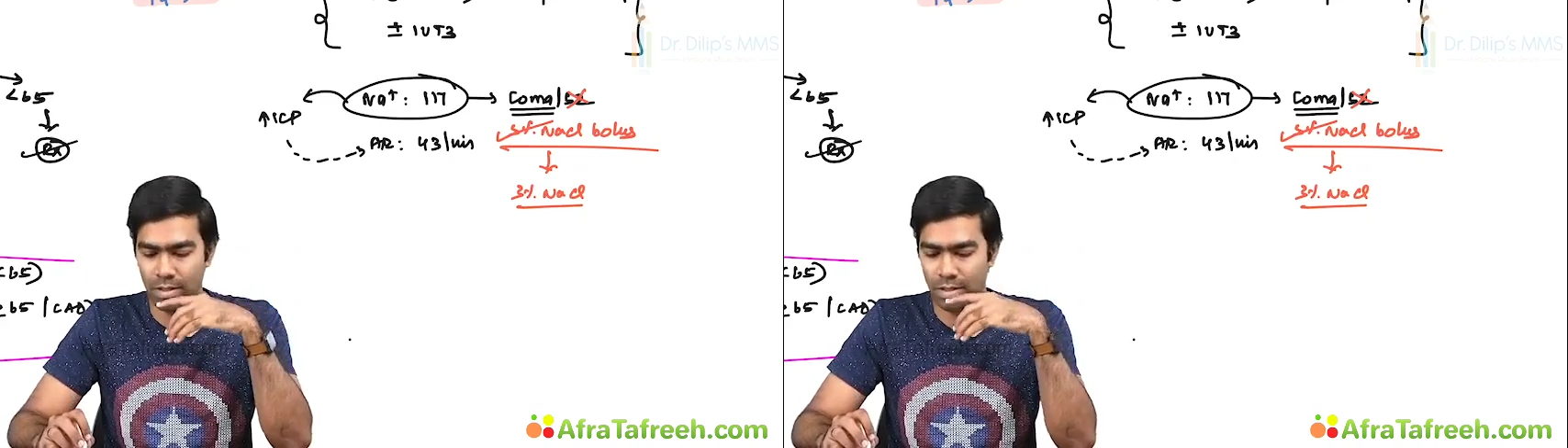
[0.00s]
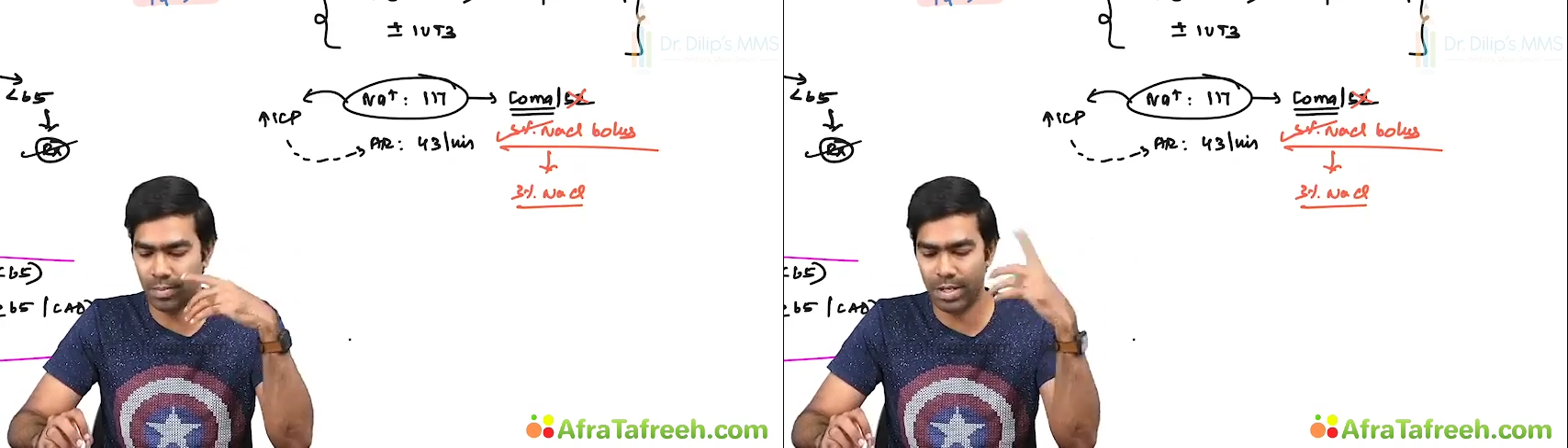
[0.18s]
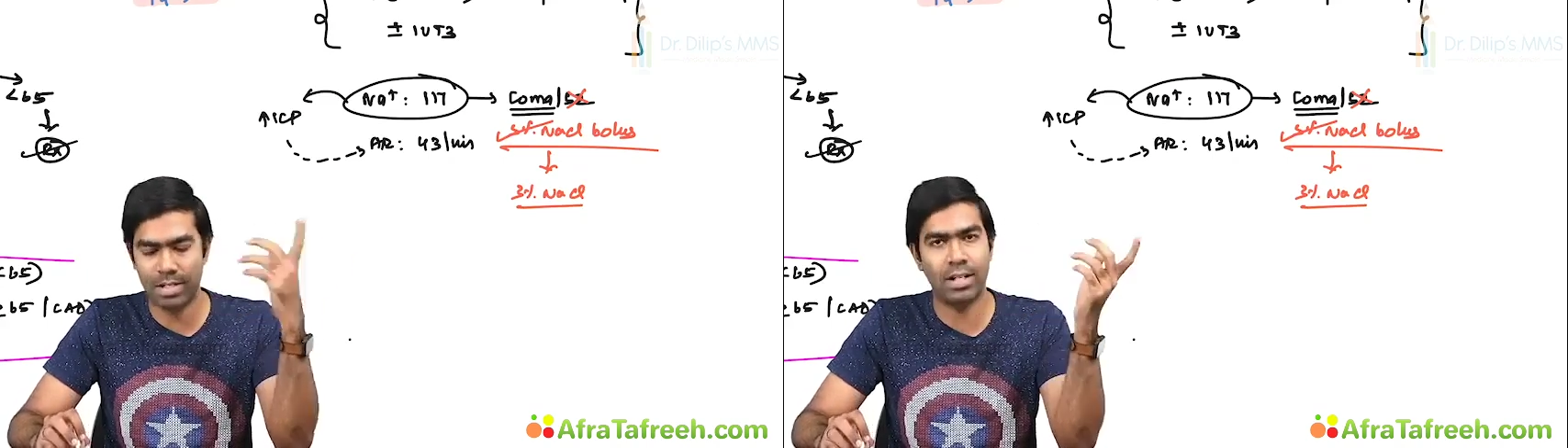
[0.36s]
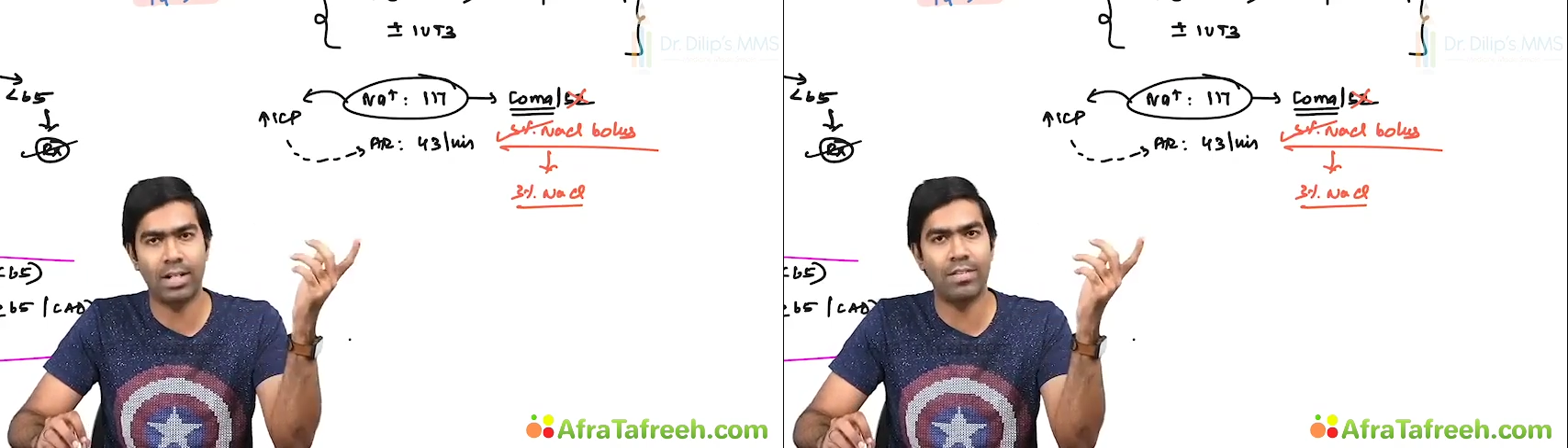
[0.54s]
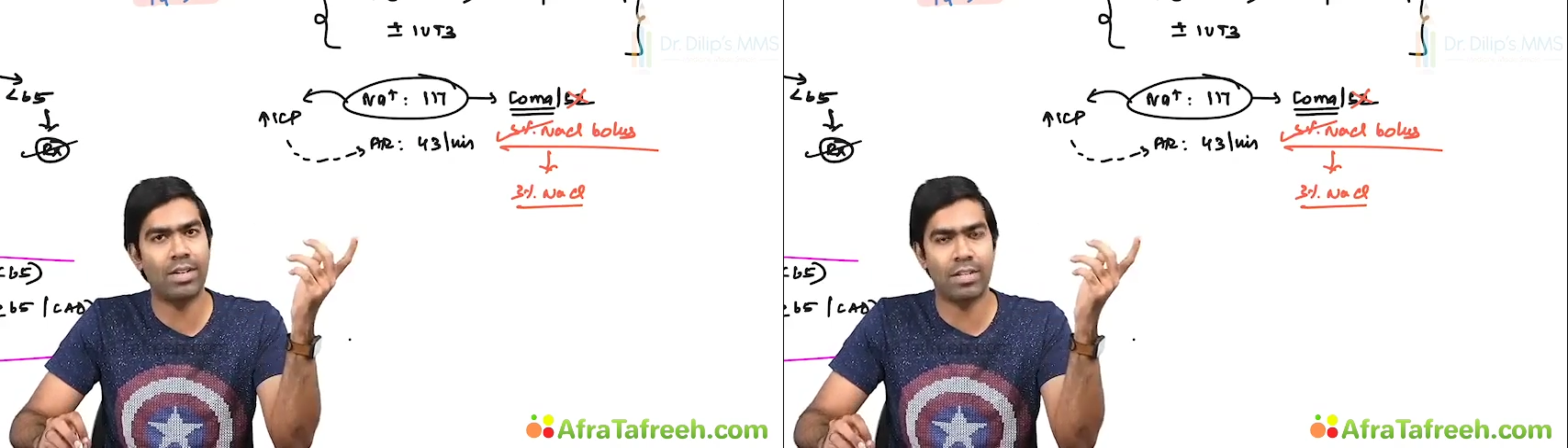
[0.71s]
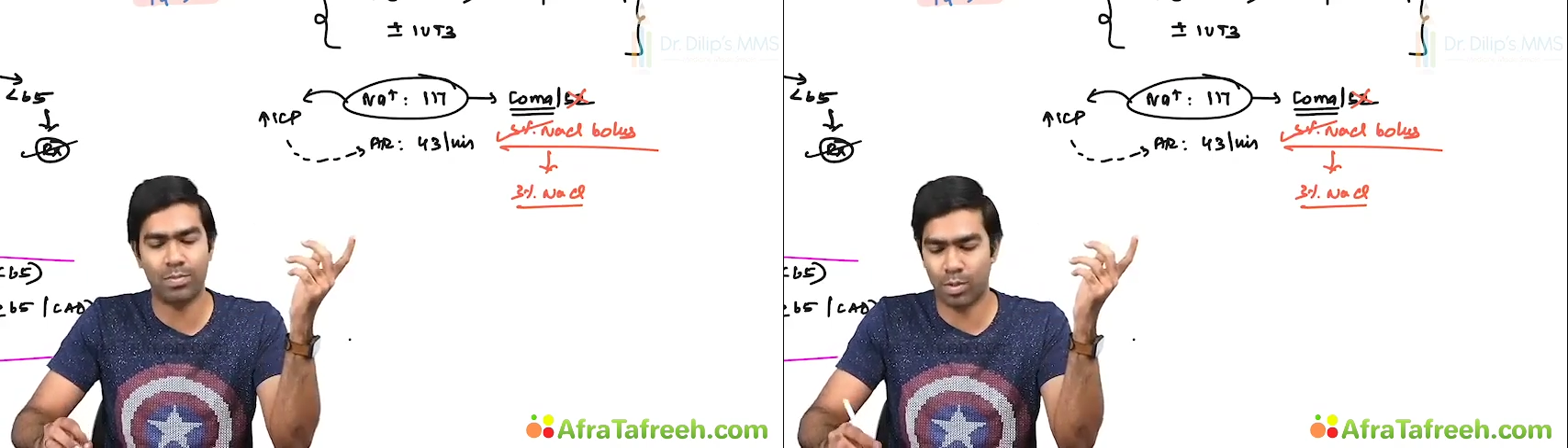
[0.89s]
The patient never
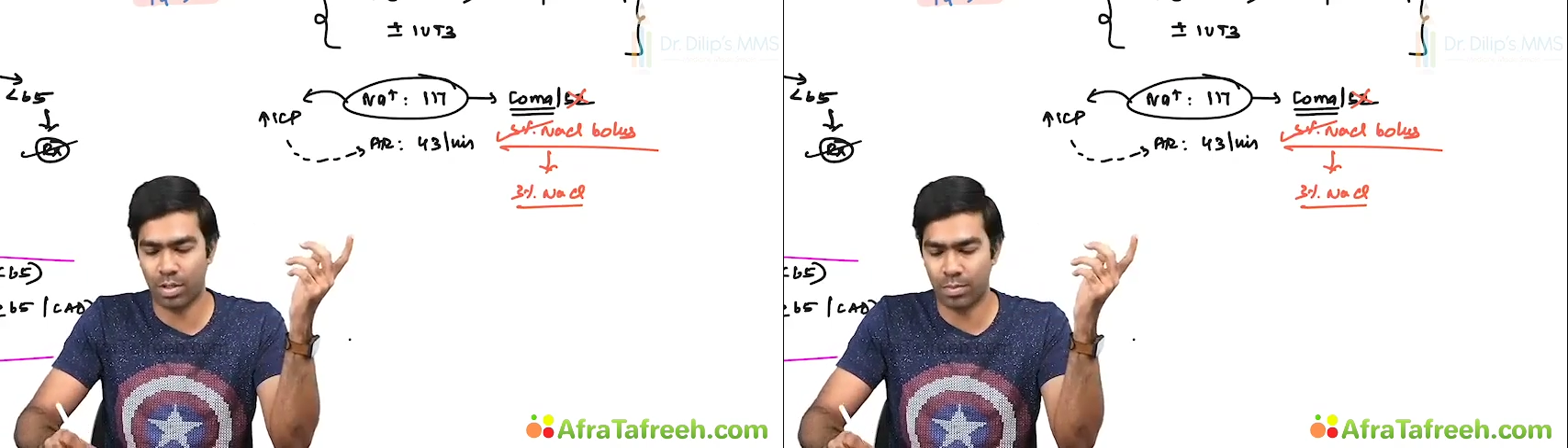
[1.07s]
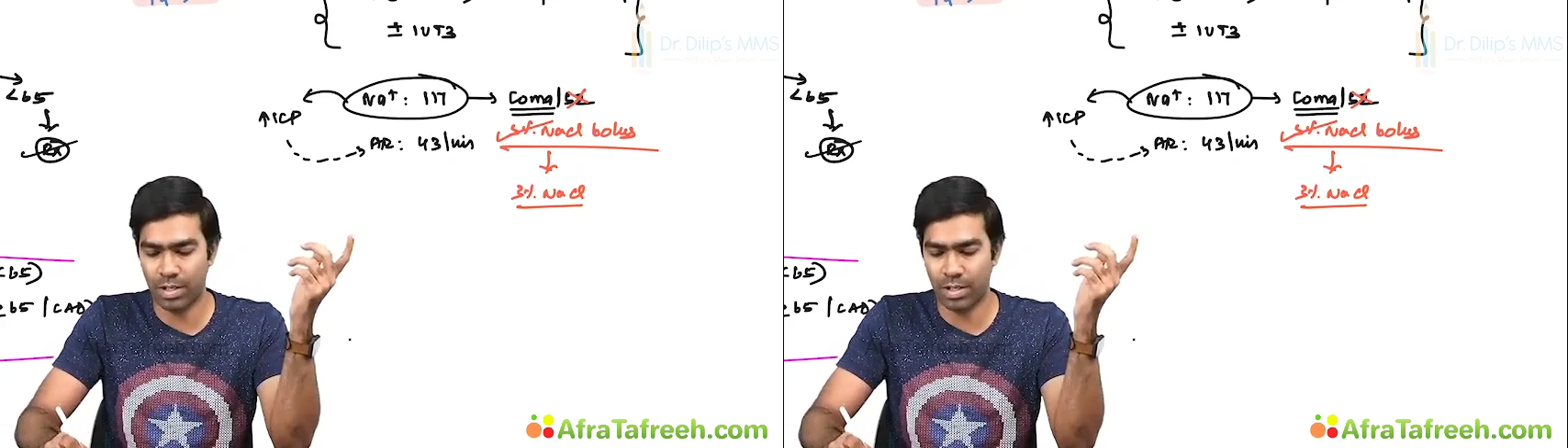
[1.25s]
responded.